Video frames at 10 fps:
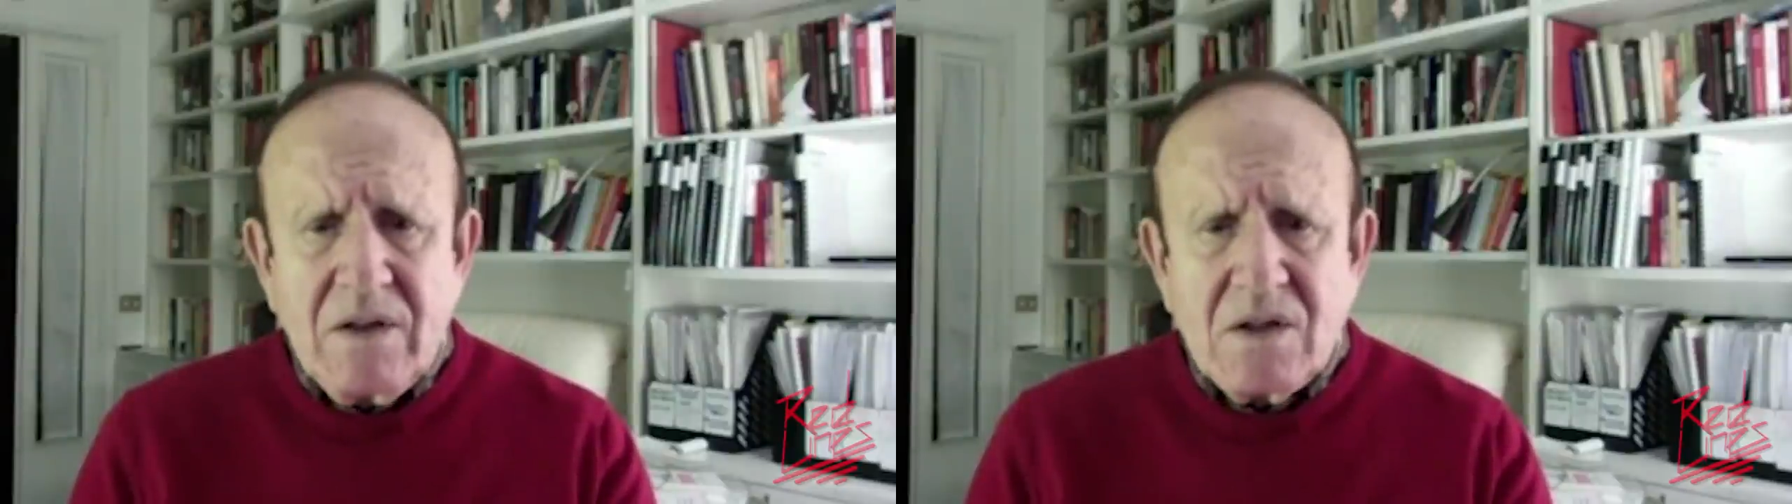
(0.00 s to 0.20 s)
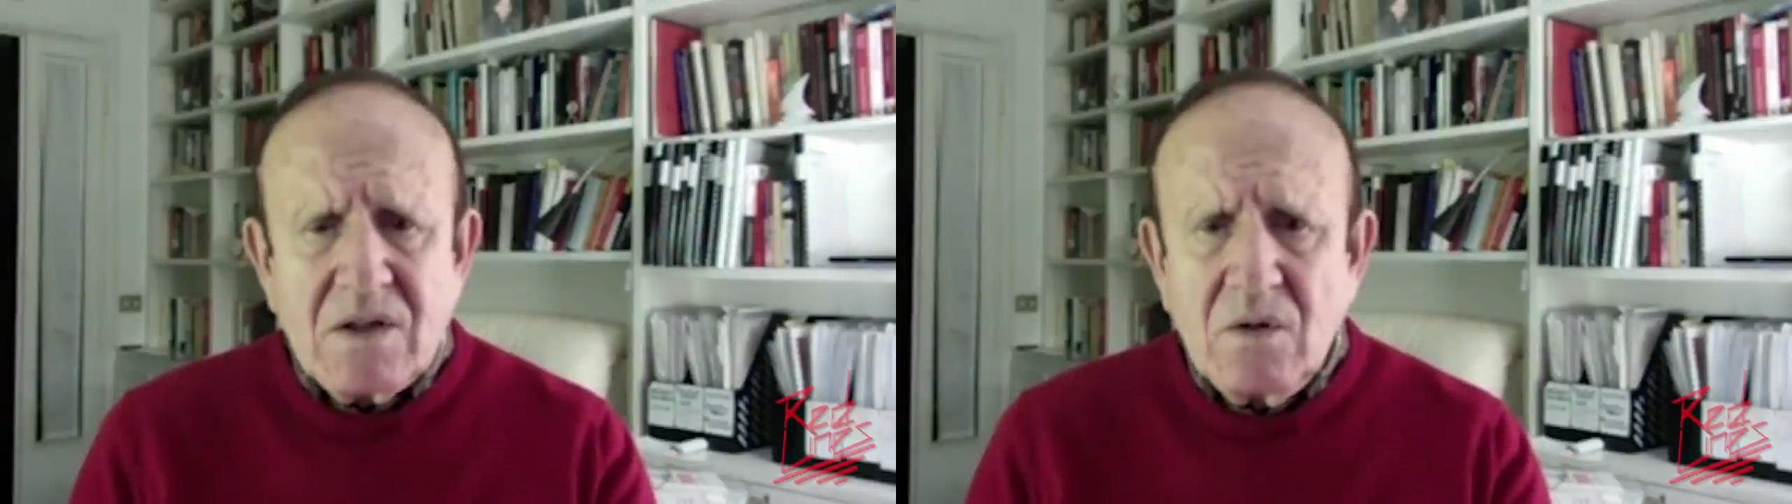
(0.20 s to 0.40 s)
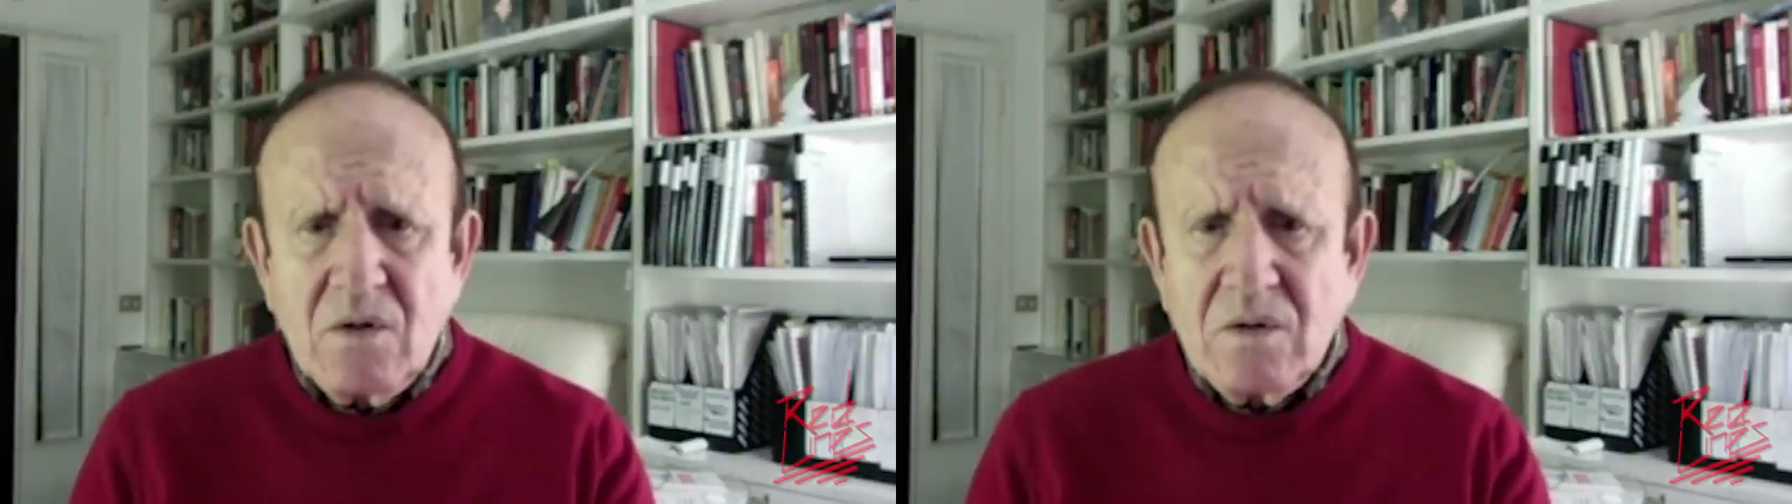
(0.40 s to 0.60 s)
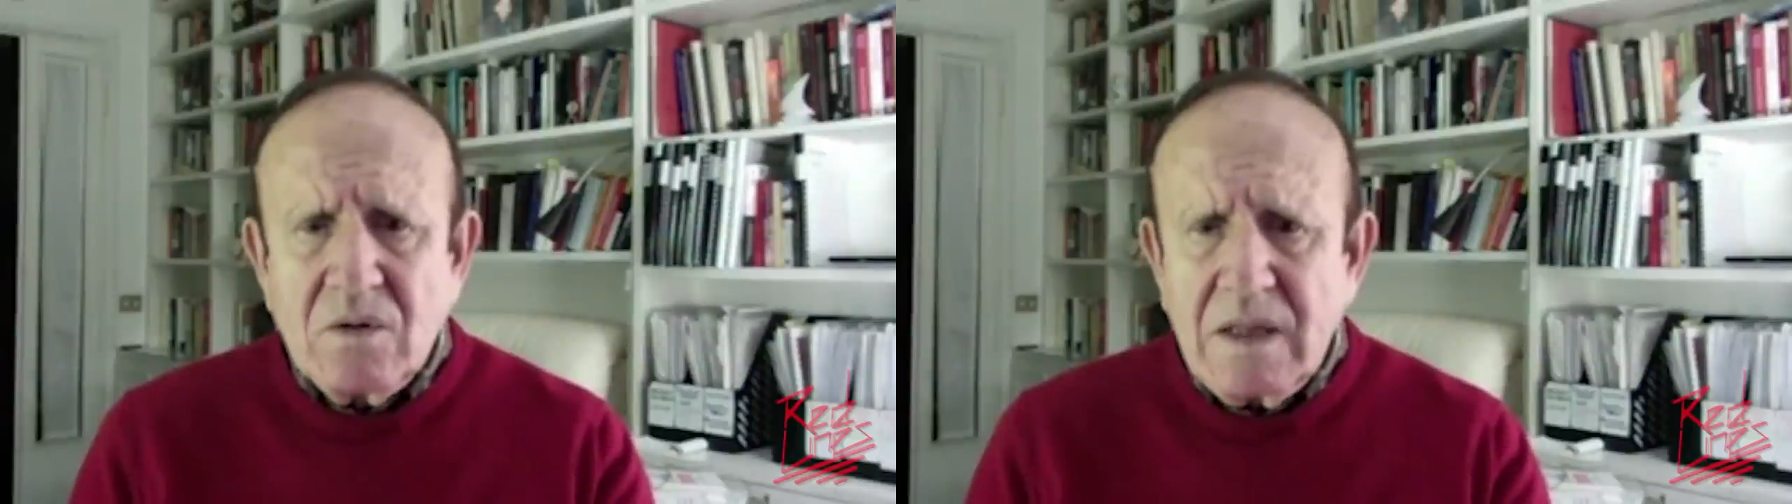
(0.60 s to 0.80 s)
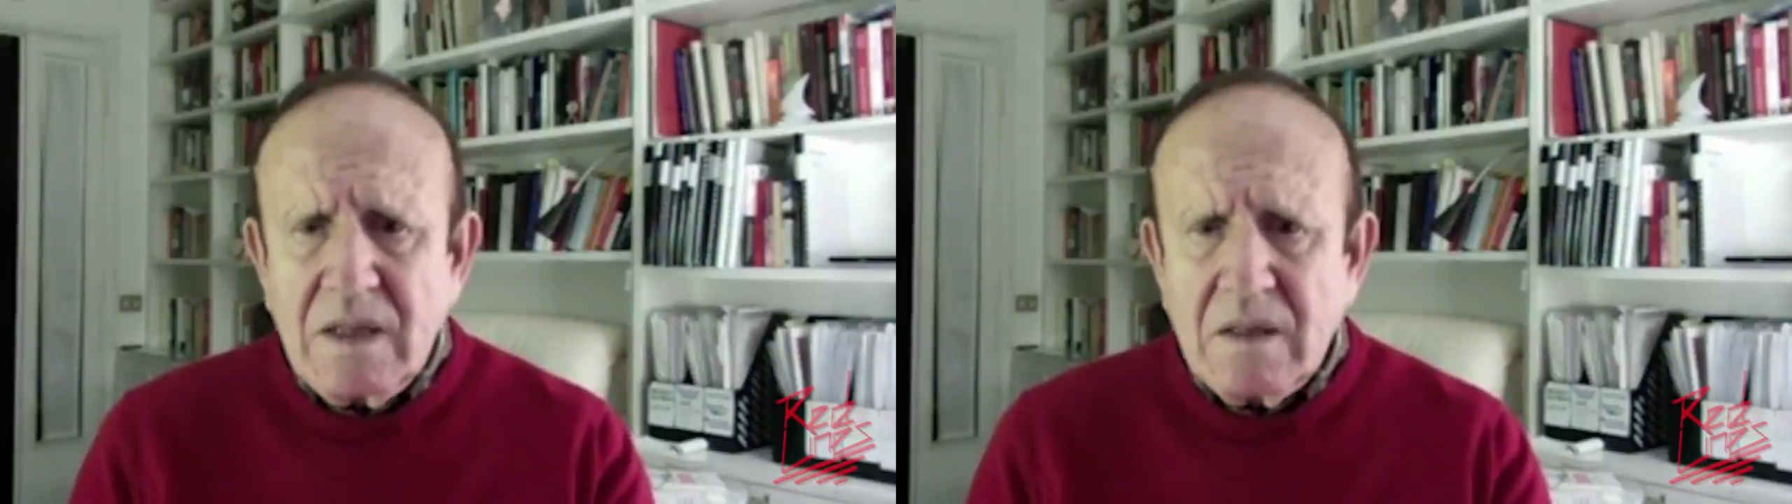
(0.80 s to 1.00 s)
and there
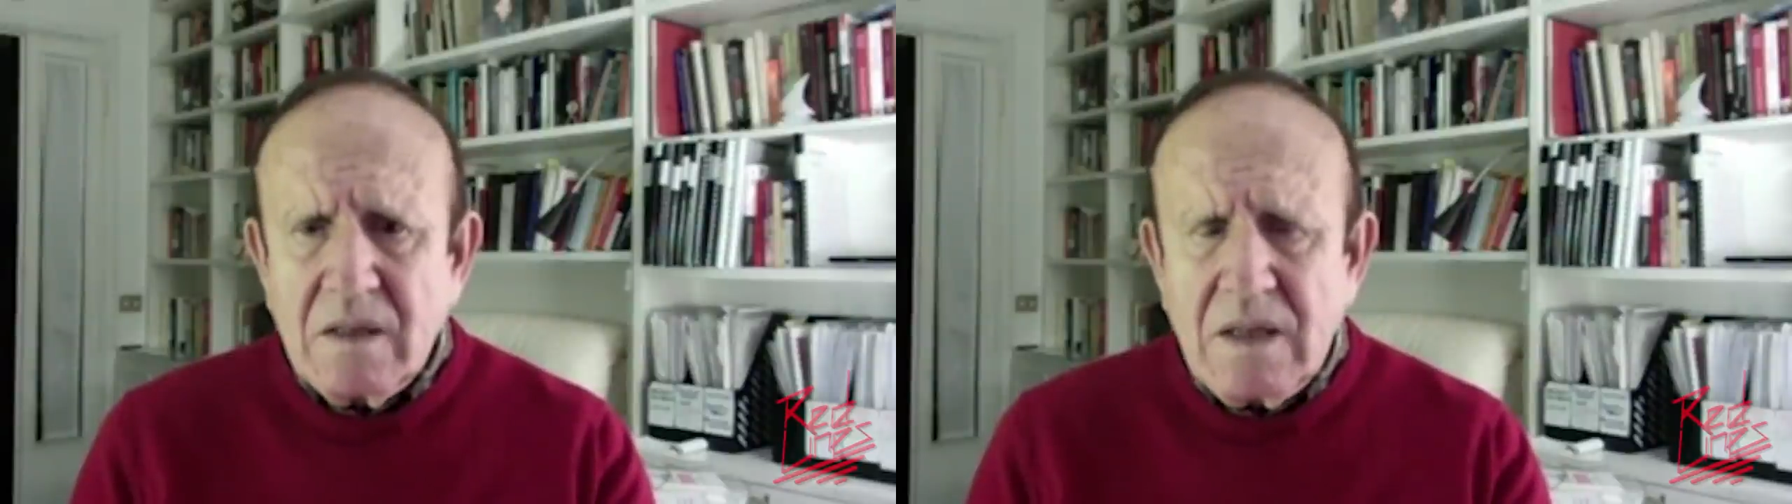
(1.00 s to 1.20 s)
is no